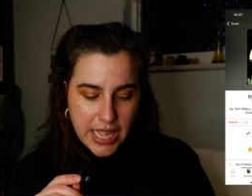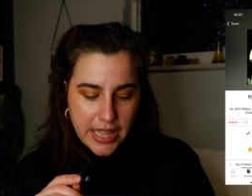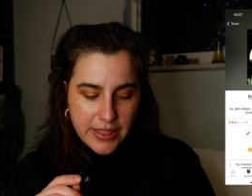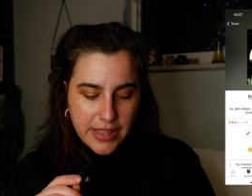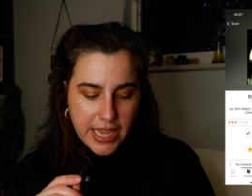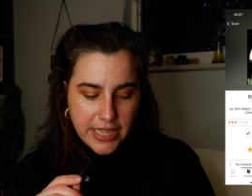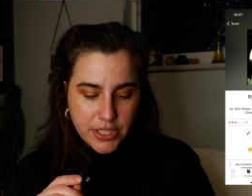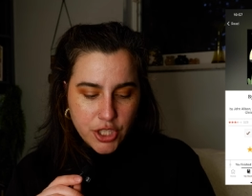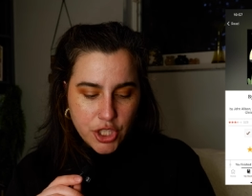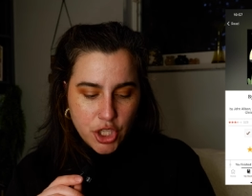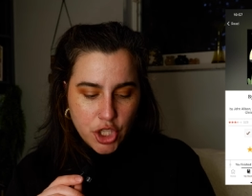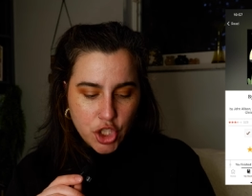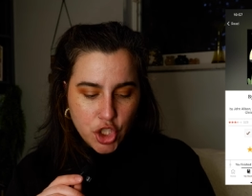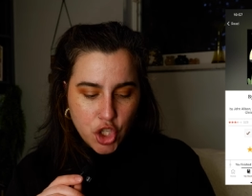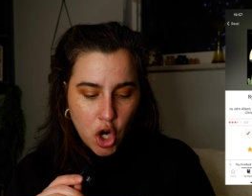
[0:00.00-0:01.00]
and that's
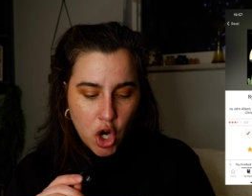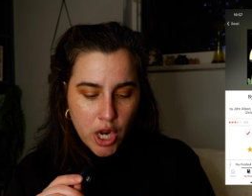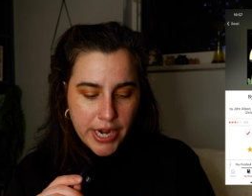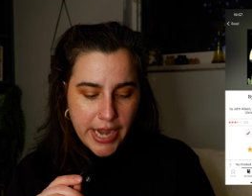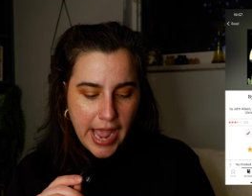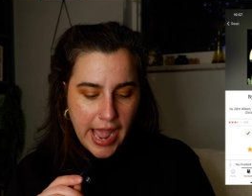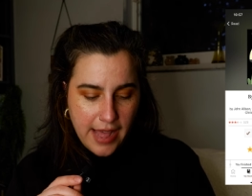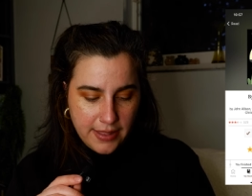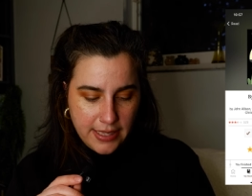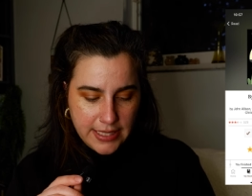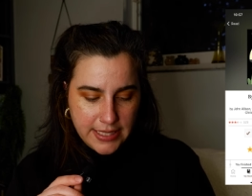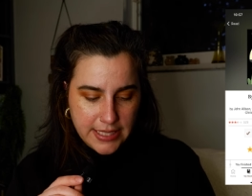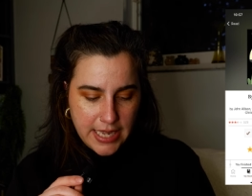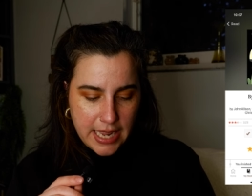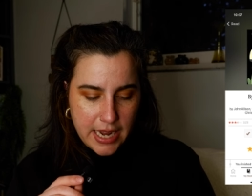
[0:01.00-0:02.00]
John
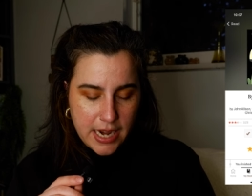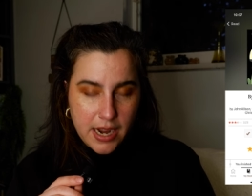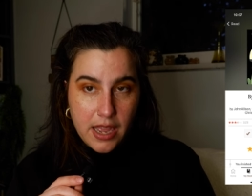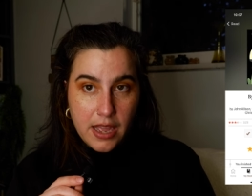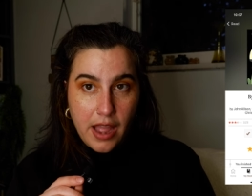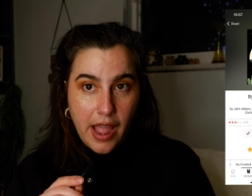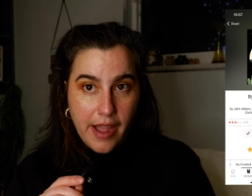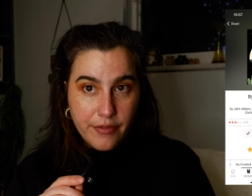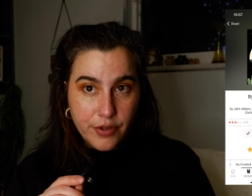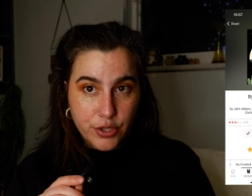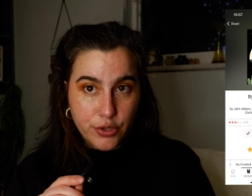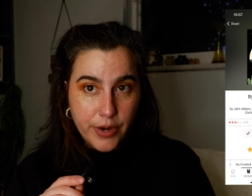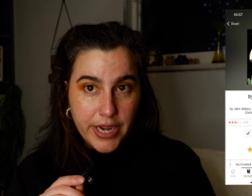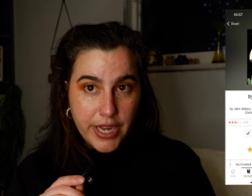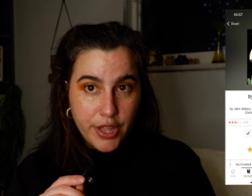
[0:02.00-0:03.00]
Allison,
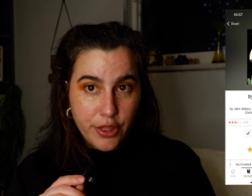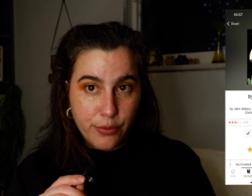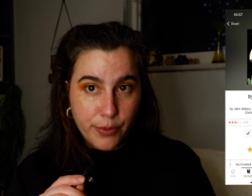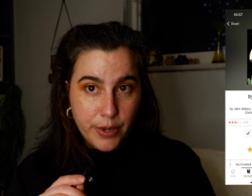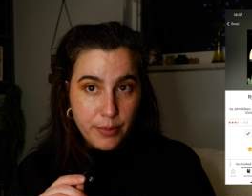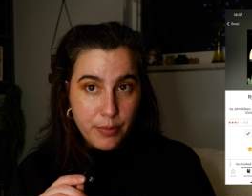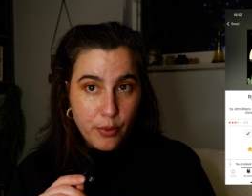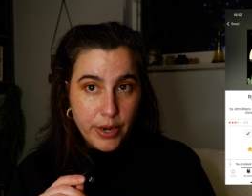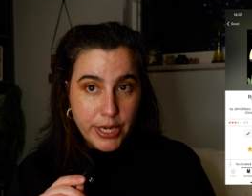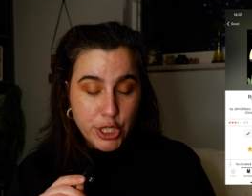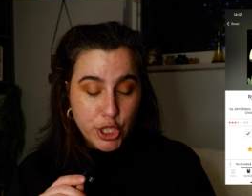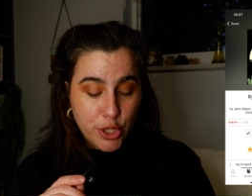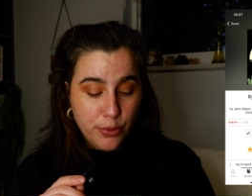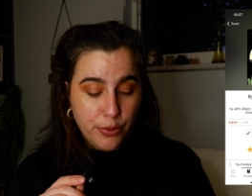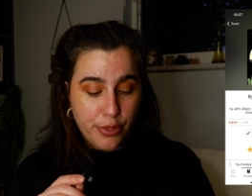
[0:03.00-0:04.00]
average rating
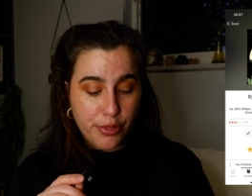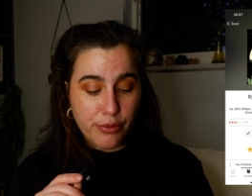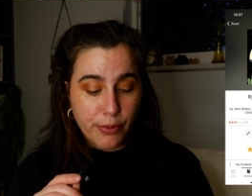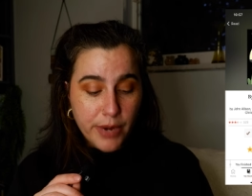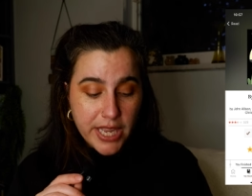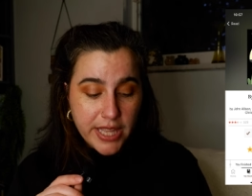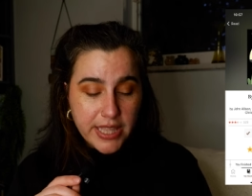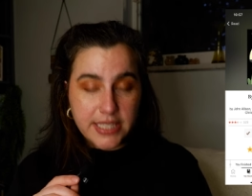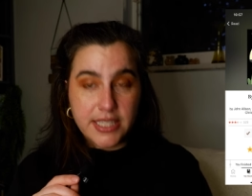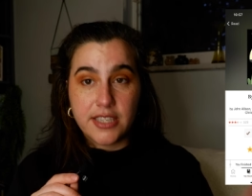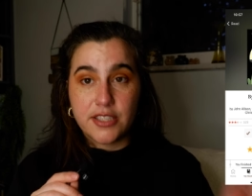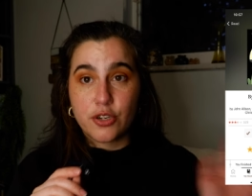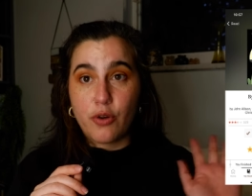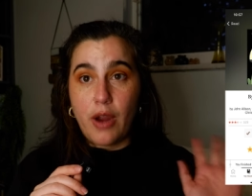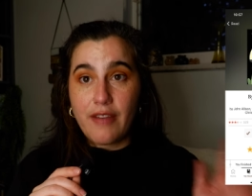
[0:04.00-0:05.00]
3.23. This
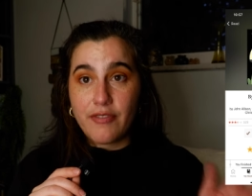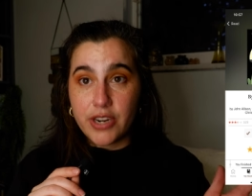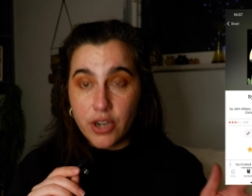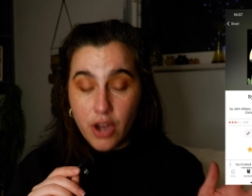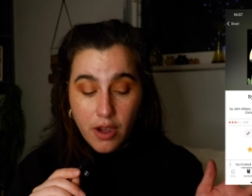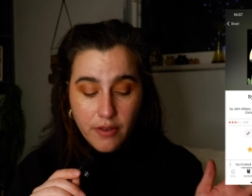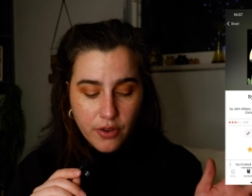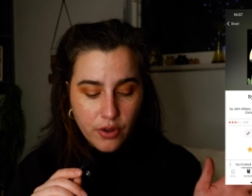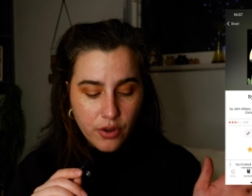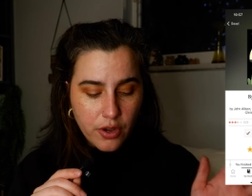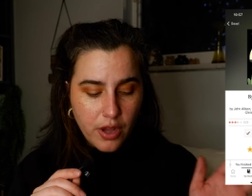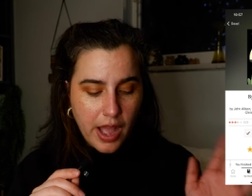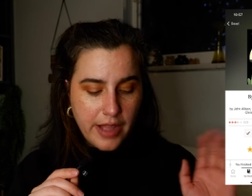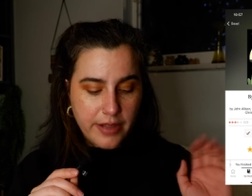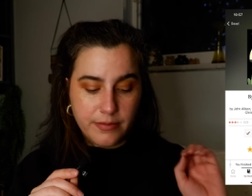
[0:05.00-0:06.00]
is a graphic
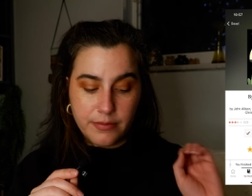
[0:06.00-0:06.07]
novel.